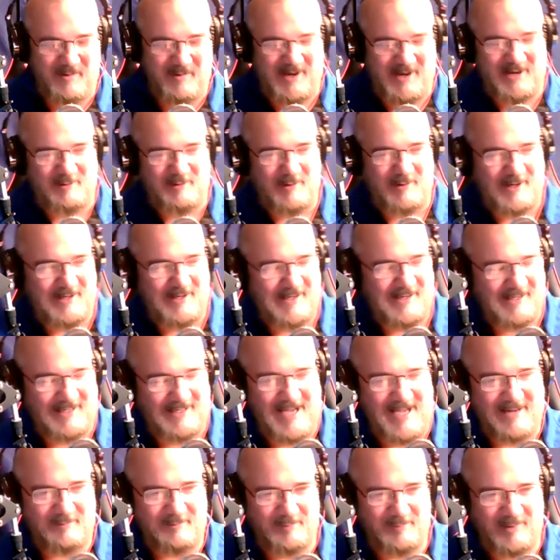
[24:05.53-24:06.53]
anyway, a
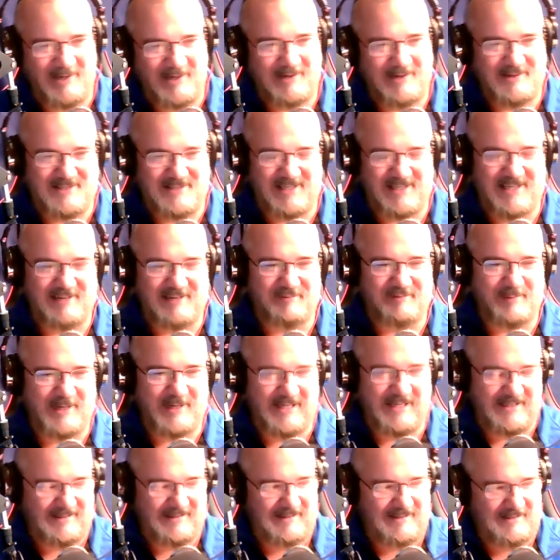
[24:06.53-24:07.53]
lot of players left,
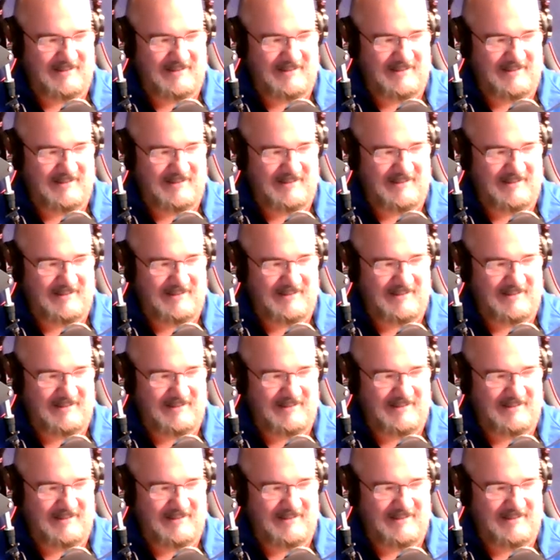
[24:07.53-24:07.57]
man.